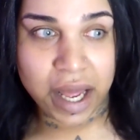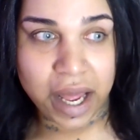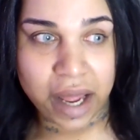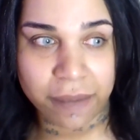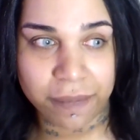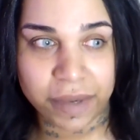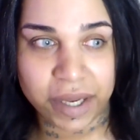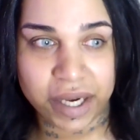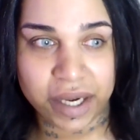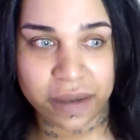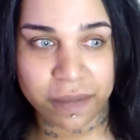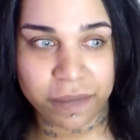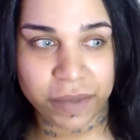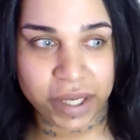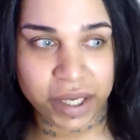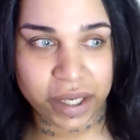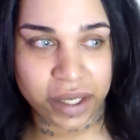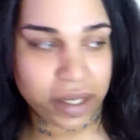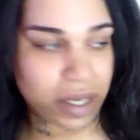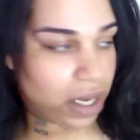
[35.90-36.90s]
I'm going to
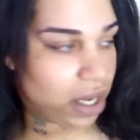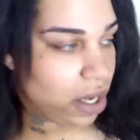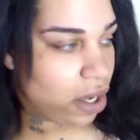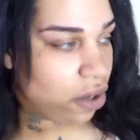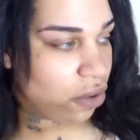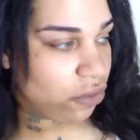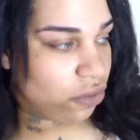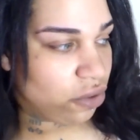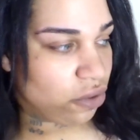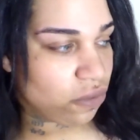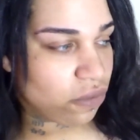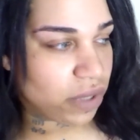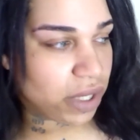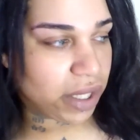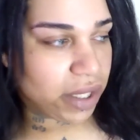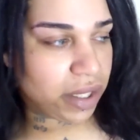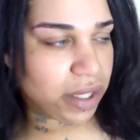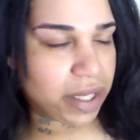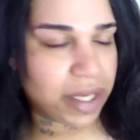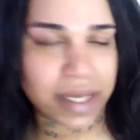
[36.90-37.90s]
be
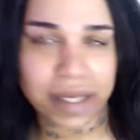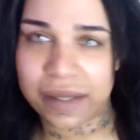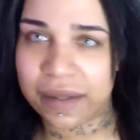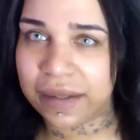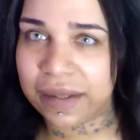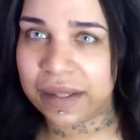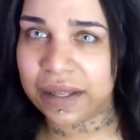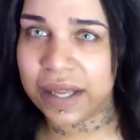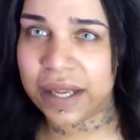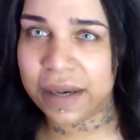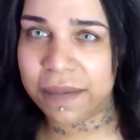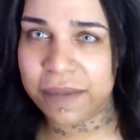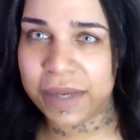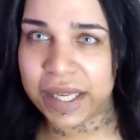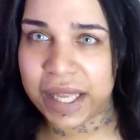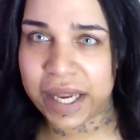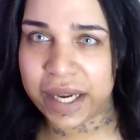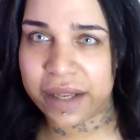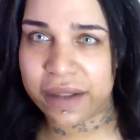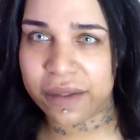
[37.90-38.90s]
doing, it's going to be
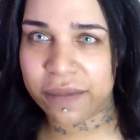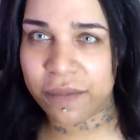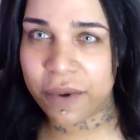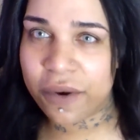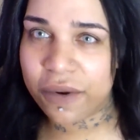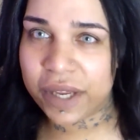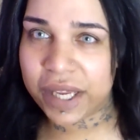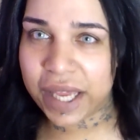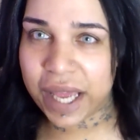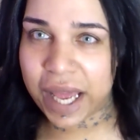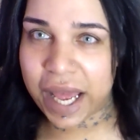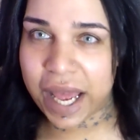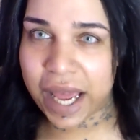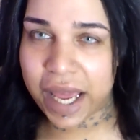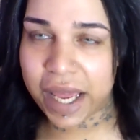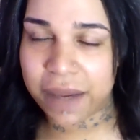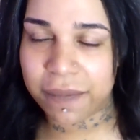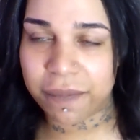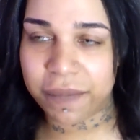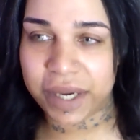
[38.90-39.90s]
like a smoky
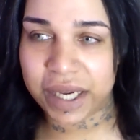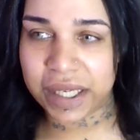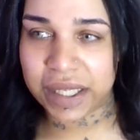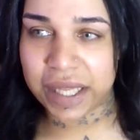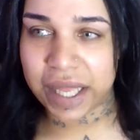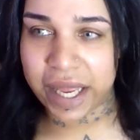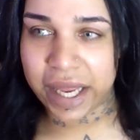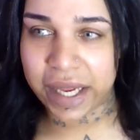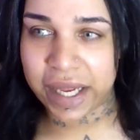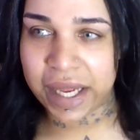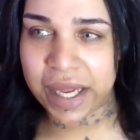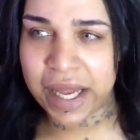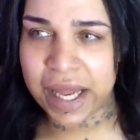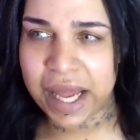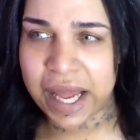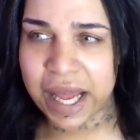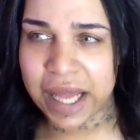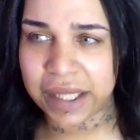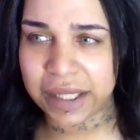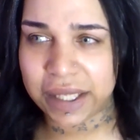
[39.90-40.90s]
eye, but like
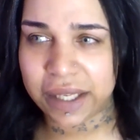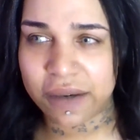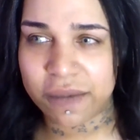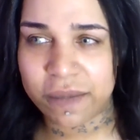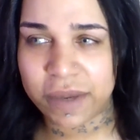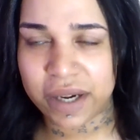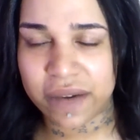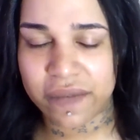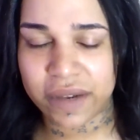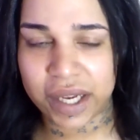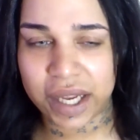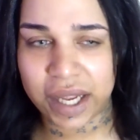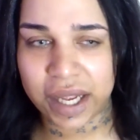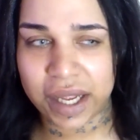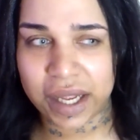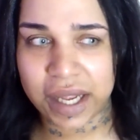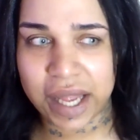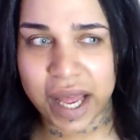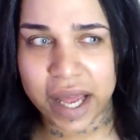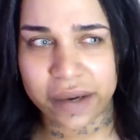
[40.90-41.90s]
a little bit of a
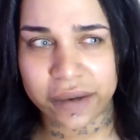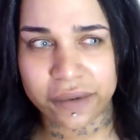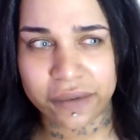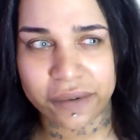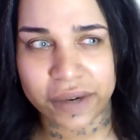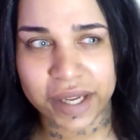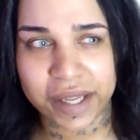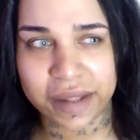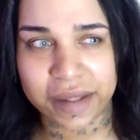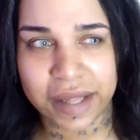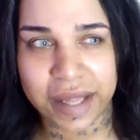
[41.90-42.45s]
cut crease.